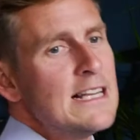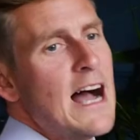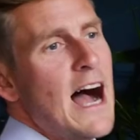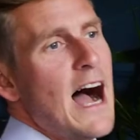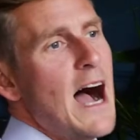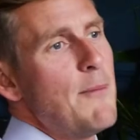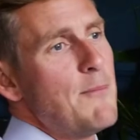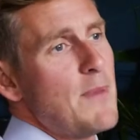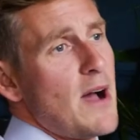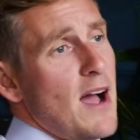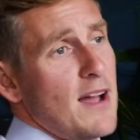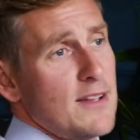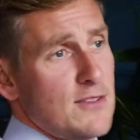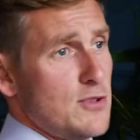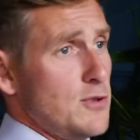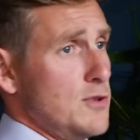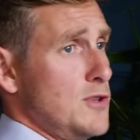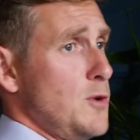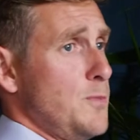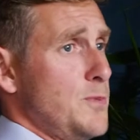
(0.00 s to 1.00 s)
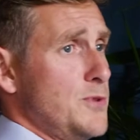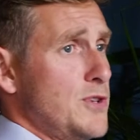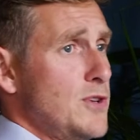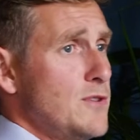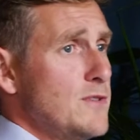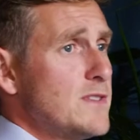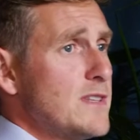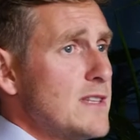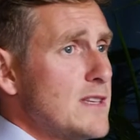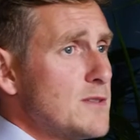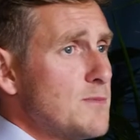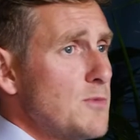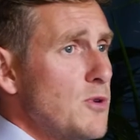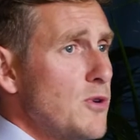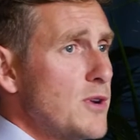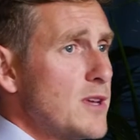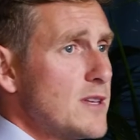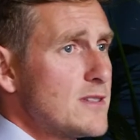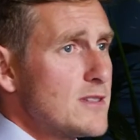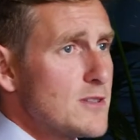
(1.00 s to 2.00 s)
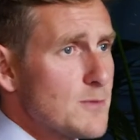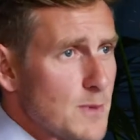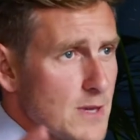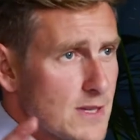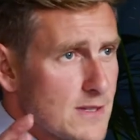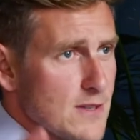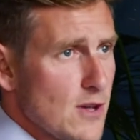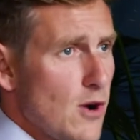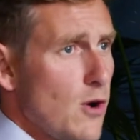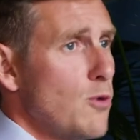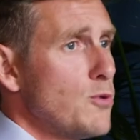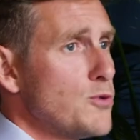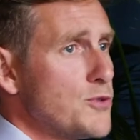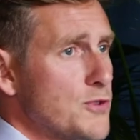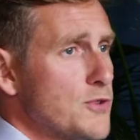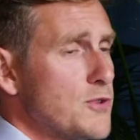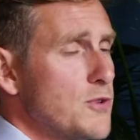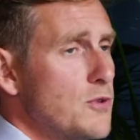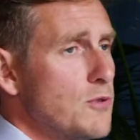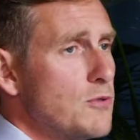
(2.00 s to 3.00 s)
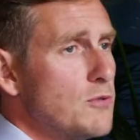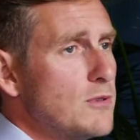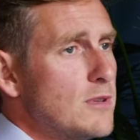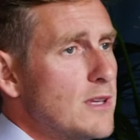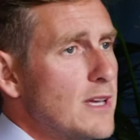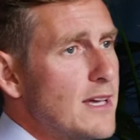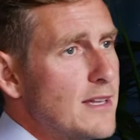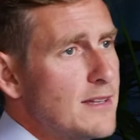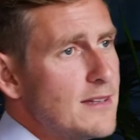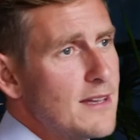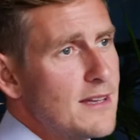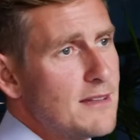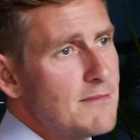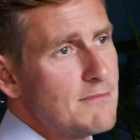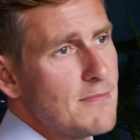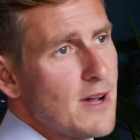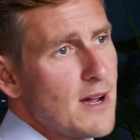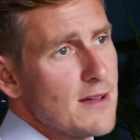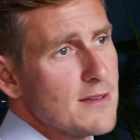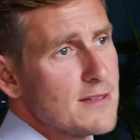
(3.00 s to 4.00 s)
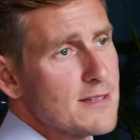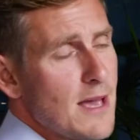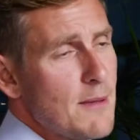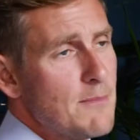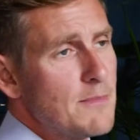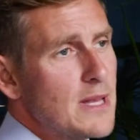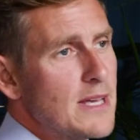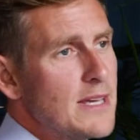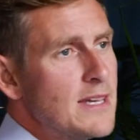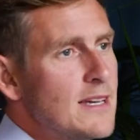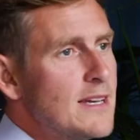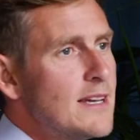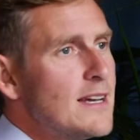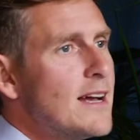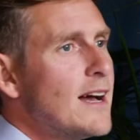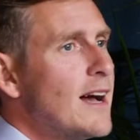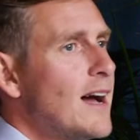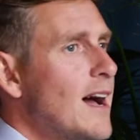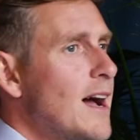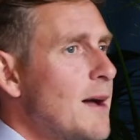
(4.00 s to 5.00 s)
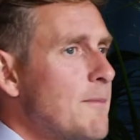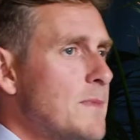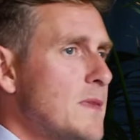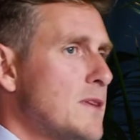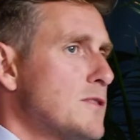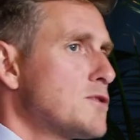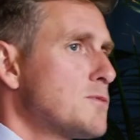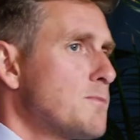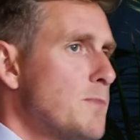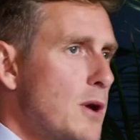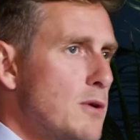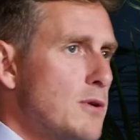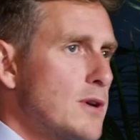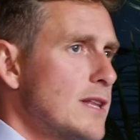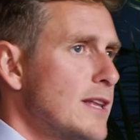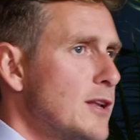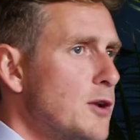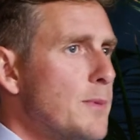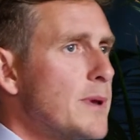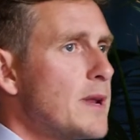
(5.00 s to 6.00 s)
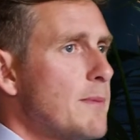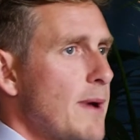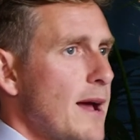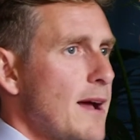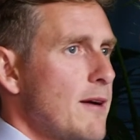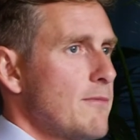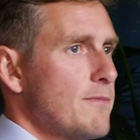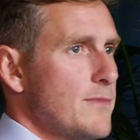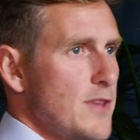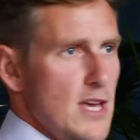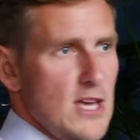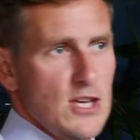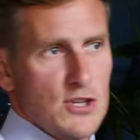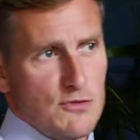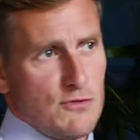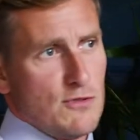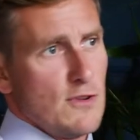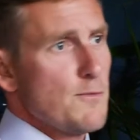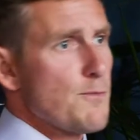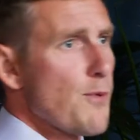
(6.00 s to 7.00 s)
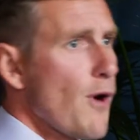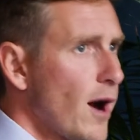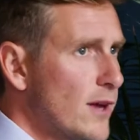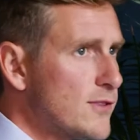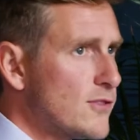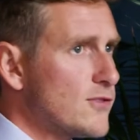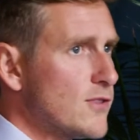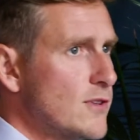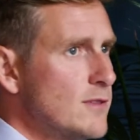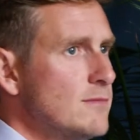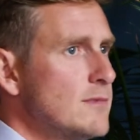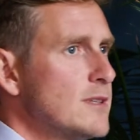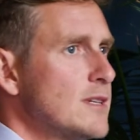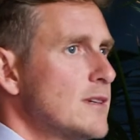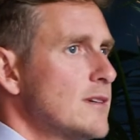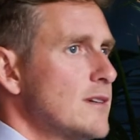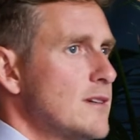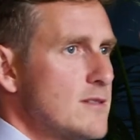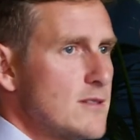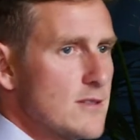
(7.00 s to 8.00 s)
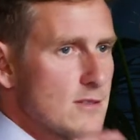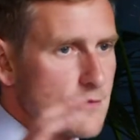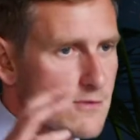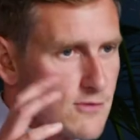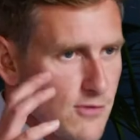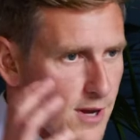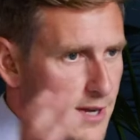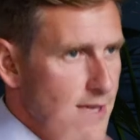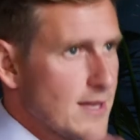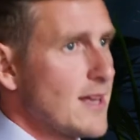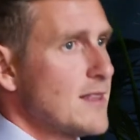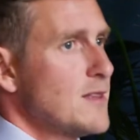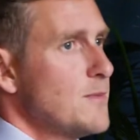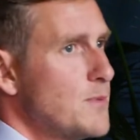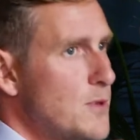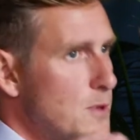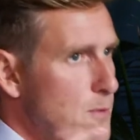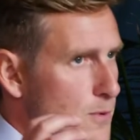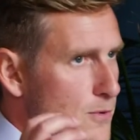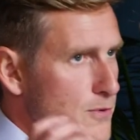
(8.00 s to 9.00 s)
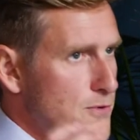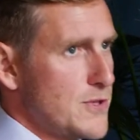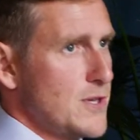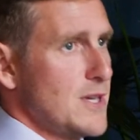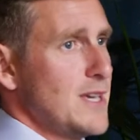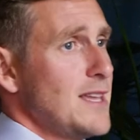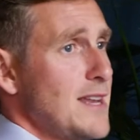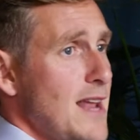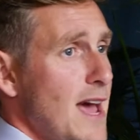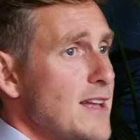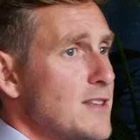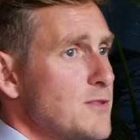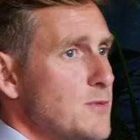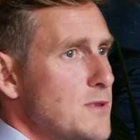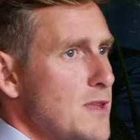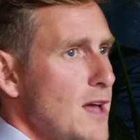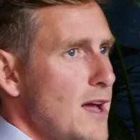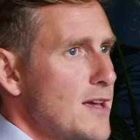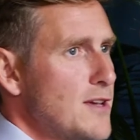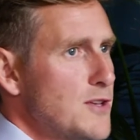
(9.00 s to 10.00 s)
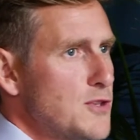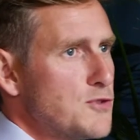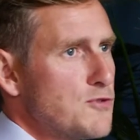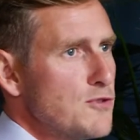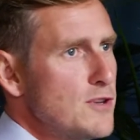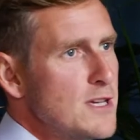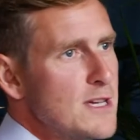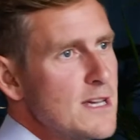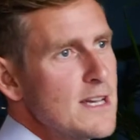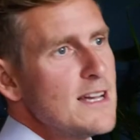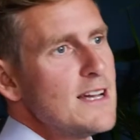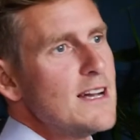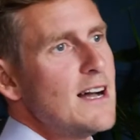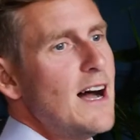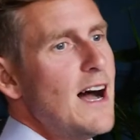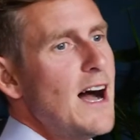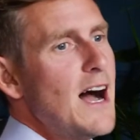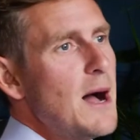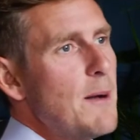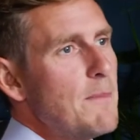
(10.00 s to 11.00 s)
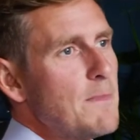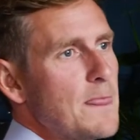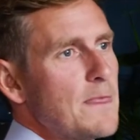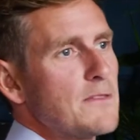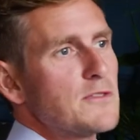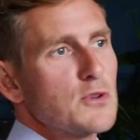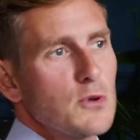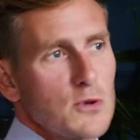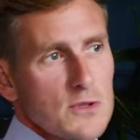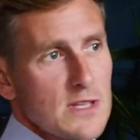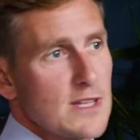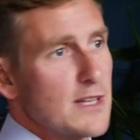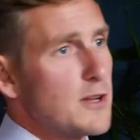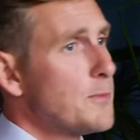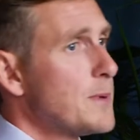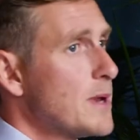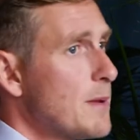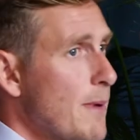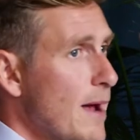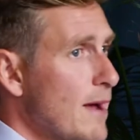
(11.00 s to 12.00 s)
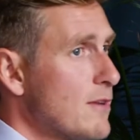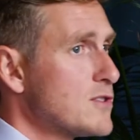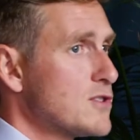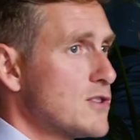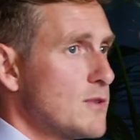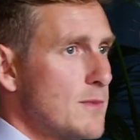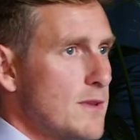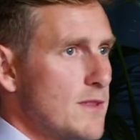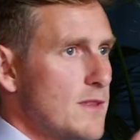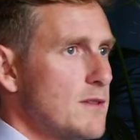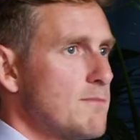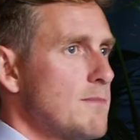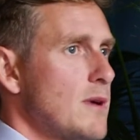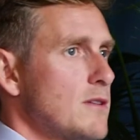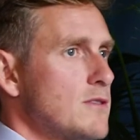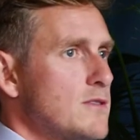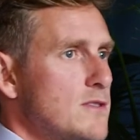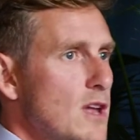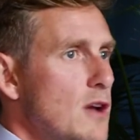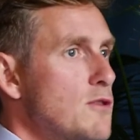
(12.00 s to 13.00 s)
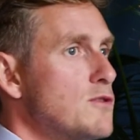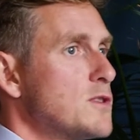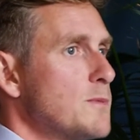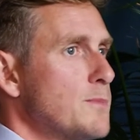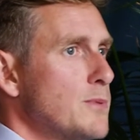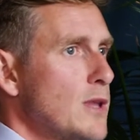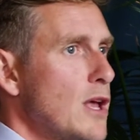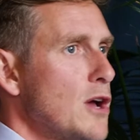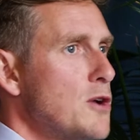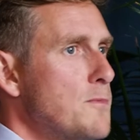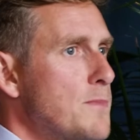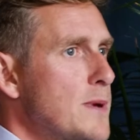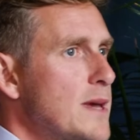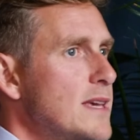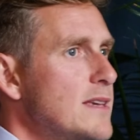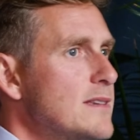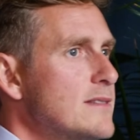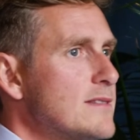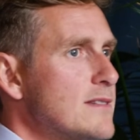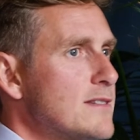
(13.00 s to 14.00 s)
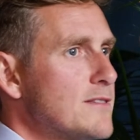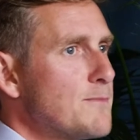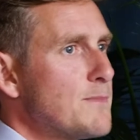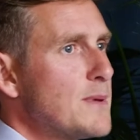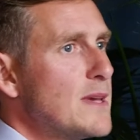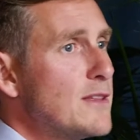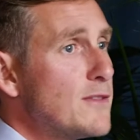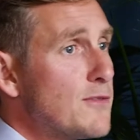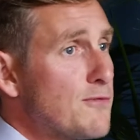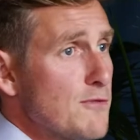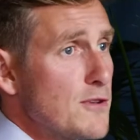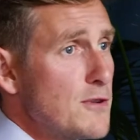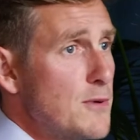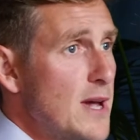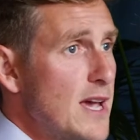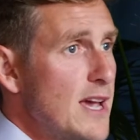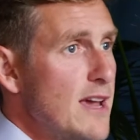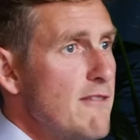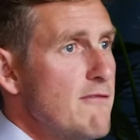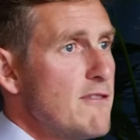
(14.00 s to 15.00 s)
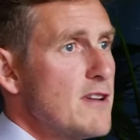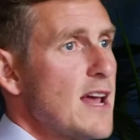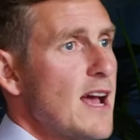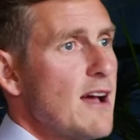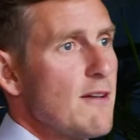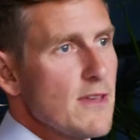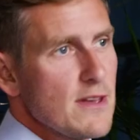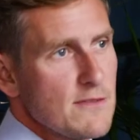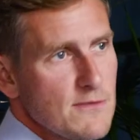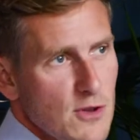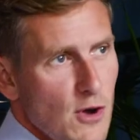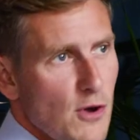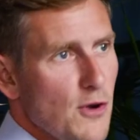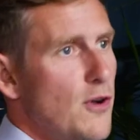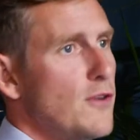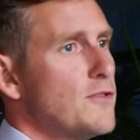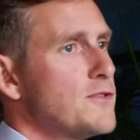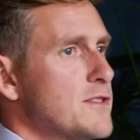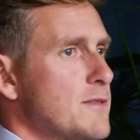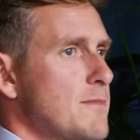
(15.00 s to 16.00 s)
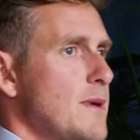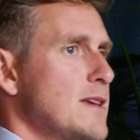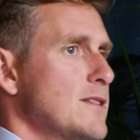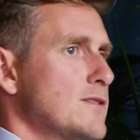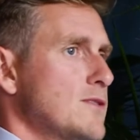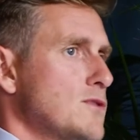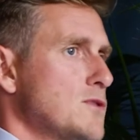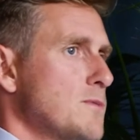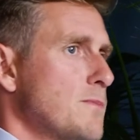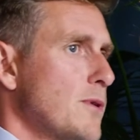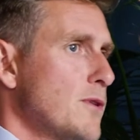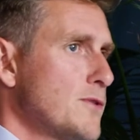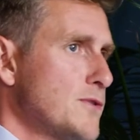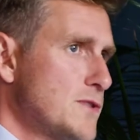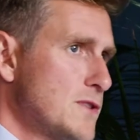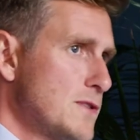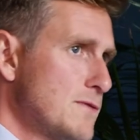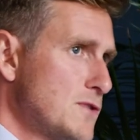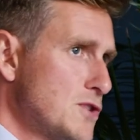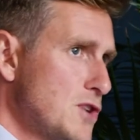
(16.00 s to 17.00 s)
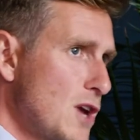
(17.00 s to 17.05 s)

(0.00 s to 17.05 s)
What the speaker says: I took the opportunity this morning to speak to the whole school in my assembly and spoke a little bit about the history of Bryanston and just trying to get the pupils to connect with that history. Talked a little bit about some of the most notable OBs that have been through here and how they've gone on to make such a positive